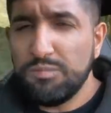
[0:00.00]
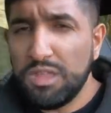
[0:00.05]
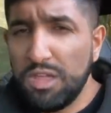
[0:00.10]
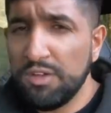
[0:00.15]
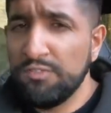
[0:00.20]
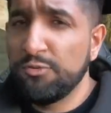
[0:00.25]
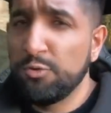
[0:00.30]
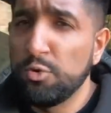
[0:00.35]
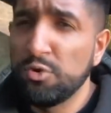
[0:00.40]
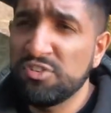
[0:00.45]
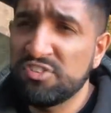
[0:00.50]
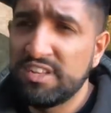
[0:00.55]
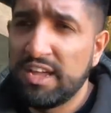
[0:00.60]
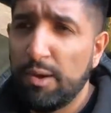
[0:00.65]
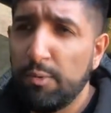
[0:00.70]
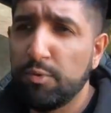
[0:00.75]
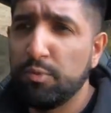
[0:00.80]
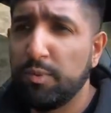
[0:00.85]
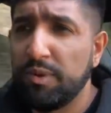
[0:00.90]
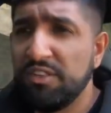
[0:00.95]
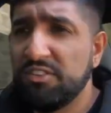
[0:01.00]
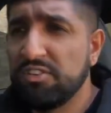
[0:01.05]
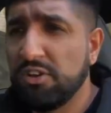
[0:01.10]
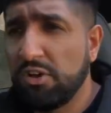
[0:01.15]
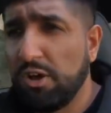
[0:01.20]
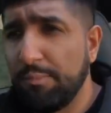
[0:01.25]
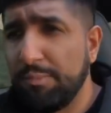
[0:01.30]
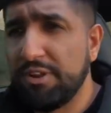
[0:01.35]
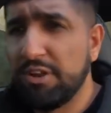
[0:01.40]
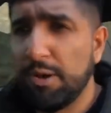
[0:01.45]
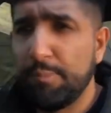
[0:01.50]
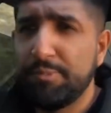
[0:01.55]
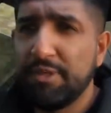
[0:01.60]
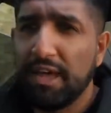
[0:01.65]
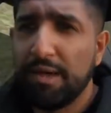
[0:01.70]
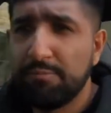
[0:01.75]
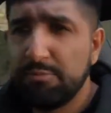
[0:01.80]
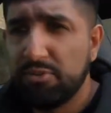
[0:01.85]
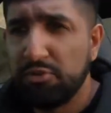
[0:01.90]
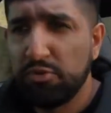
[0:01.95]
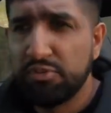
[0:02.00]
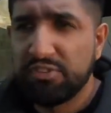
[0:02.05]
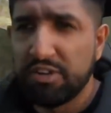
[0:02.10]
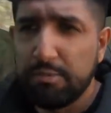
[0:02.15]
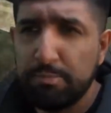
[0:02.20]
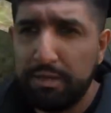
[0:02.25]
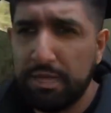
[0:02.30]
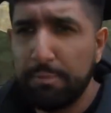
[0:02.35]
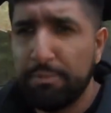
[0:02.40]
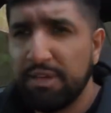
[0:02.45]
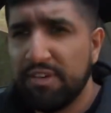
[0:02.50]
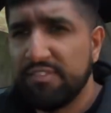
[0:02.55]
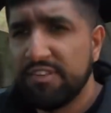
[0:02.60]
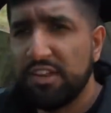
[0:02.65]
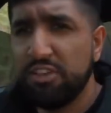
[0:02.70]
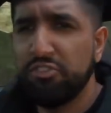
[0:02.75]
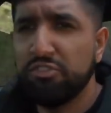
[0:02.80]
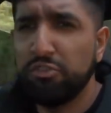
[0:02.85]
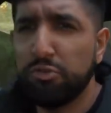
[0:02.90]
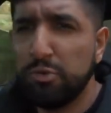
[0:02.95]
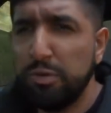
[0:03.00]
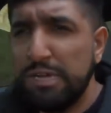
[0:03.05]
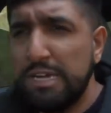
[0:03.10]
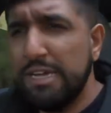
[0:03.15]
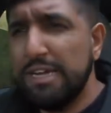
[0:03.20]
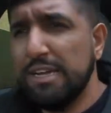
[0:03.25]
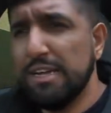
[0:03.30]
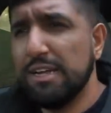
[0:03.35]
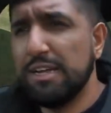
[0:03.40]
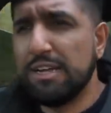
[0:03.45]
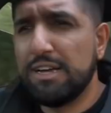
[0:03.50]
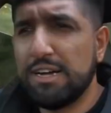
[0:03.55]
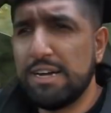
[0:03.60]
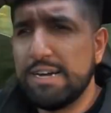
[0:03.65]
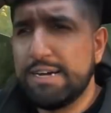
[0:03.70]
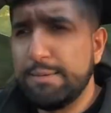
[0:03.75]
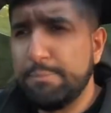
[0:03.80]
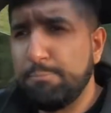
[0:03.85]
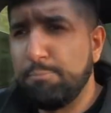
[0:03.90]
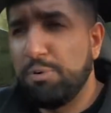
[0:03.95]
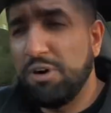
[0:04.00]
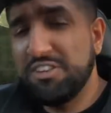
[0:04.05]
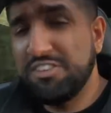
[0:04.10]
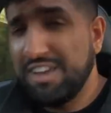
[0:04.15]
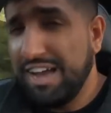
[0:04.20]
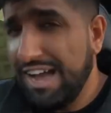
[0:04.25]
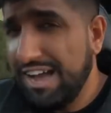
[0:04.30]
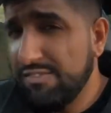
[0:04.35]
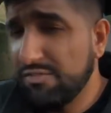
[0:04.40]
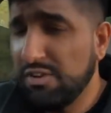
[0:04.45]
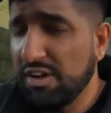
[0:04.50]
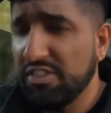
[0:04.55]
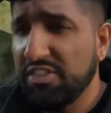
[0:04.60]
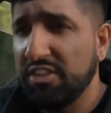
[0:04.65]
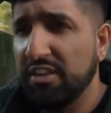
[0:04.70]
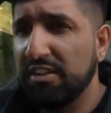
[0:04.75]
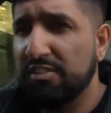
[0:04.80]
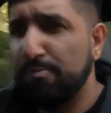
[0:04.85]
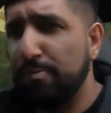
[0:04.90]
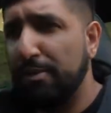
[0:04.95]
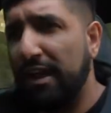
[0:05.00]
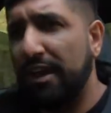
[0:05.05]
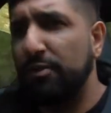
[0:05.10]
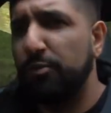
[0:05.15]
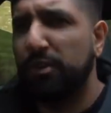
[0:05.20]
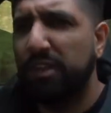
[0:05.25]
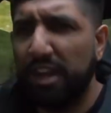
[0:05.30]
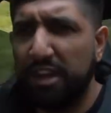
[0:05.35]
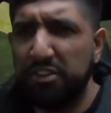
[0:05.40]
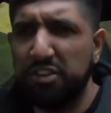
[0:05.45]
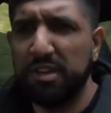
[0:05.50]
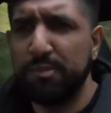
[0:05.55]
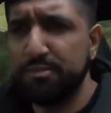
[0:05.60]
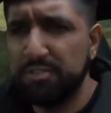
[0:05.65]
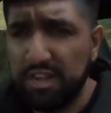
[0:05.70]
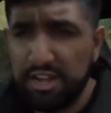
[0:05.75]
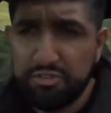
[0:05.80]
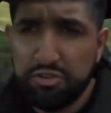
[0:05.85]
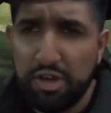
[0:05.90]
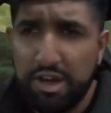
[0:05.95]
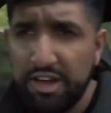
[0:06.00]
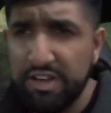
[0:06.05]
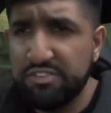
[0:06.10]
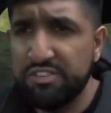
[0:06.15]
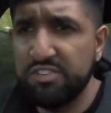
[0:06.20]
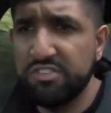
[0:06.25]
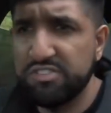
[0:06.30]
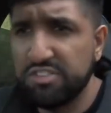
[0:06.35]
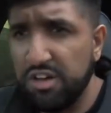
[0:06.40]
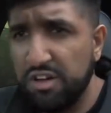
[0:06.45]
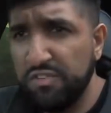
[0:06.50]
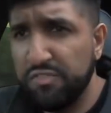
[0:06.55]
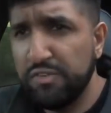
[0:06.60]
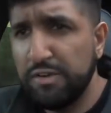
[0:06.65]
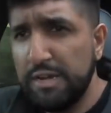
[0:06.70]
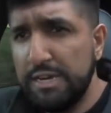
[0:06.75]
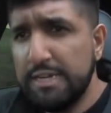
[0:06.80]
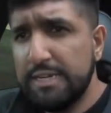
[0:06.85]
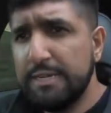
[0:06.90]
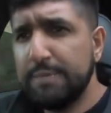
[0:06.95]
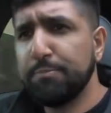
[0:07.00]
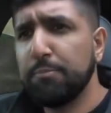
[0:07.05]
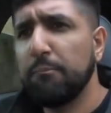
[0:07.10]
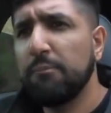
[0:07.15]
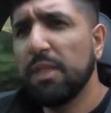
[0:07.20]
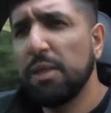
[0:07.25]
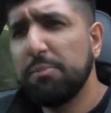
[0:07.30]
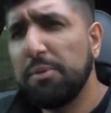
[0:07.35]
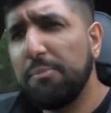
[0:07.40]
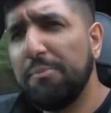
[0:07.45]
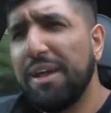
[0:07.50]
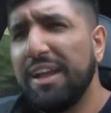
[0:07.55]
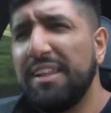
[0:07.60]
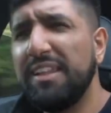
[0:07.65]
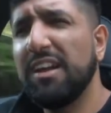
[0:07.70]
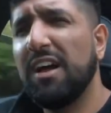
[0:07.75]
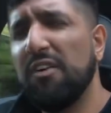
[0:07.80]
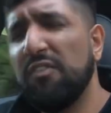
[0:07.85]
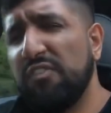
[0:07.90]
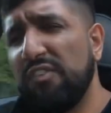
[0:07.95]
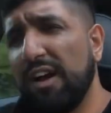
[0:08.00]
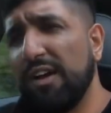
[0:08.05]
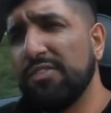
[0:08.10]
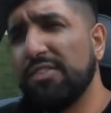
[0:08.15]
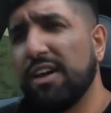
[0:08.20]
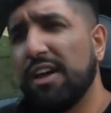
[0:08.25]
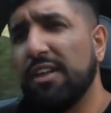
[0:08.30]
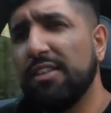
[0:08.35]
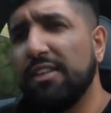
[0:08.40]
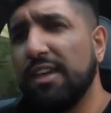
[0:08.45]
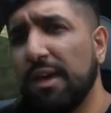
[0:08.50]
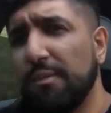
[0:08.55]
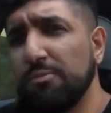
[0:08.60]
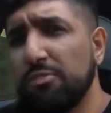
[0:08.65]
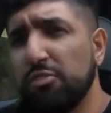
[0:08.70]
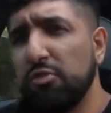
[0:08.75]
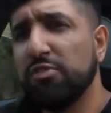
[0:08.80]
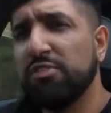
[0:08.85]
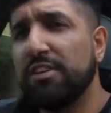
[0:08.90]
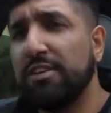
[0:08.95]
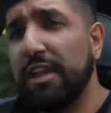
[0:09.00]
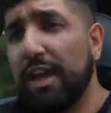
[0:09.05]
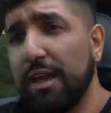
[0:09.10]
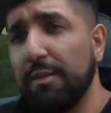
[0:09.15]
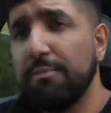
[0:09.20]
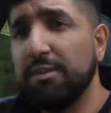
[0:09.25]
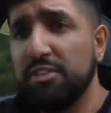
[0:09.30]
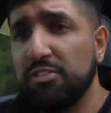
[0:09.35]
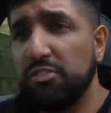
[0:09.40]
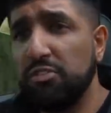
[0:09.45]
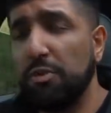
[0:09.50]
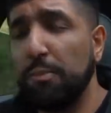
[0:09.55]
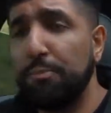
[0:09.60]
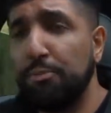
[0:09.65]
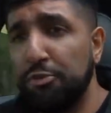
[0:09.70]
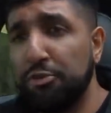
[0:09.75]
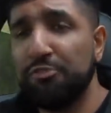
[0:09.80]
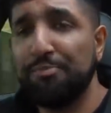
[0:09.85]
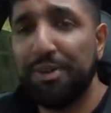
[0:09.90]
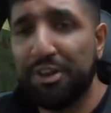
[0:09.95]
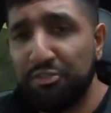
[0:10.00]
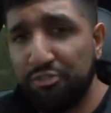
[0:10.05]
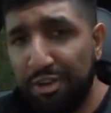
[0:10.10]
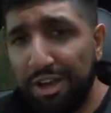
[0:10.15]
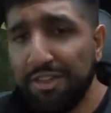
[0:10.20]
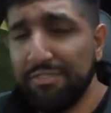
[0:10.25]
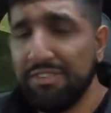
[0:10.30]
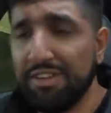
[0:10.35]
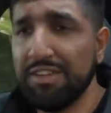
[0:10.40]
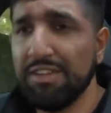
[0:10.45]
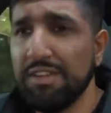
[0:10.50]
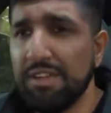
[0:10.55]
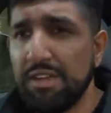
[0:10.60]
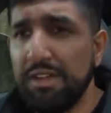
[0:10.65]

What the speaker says: Of course, now with winter coming up, the M2 is going to be a bit of an issue. But I have got things planned with that in terms of like tires and stuff. But mainly I've found that the M2 is allowing me to improve my driving.